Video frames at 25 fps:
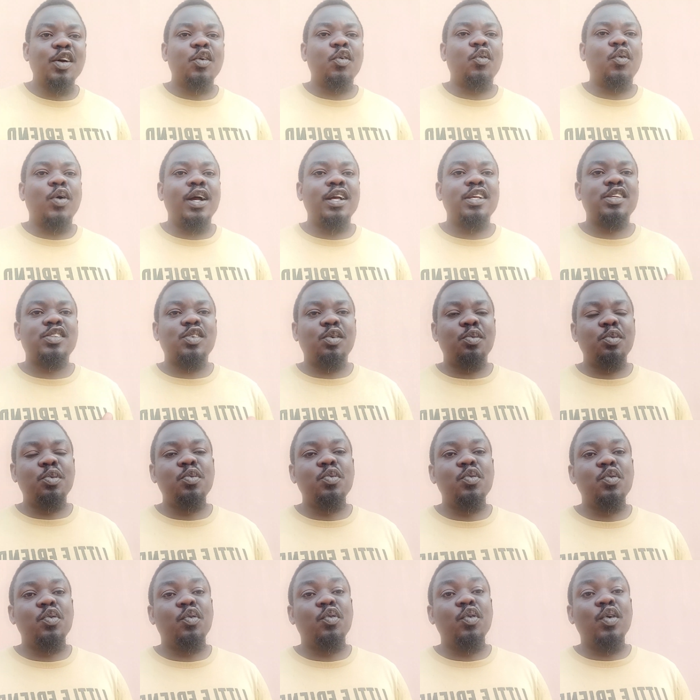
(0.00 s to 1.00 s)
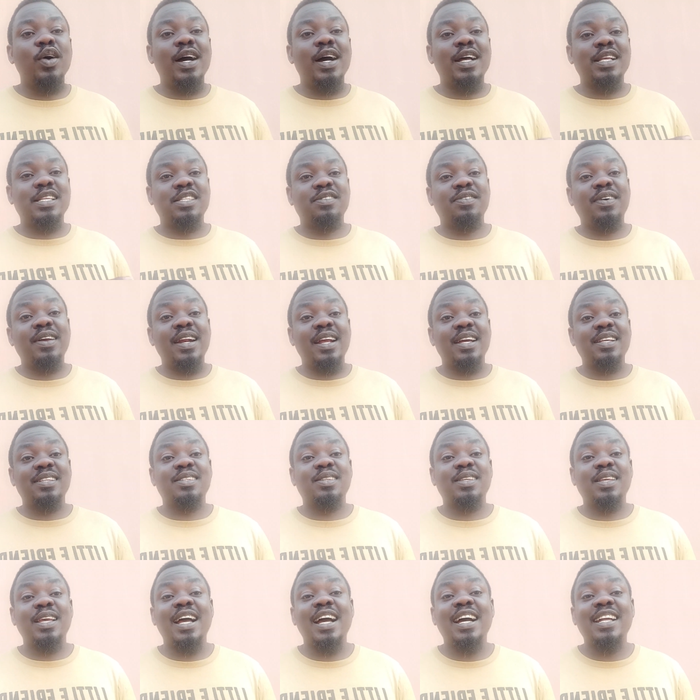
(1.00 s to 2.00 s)
while some people will go as far
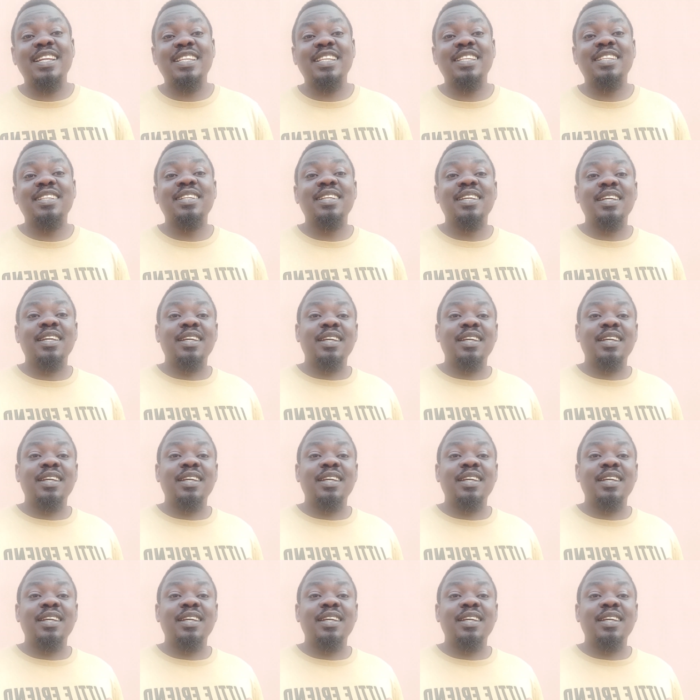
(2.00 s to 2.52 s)
as adding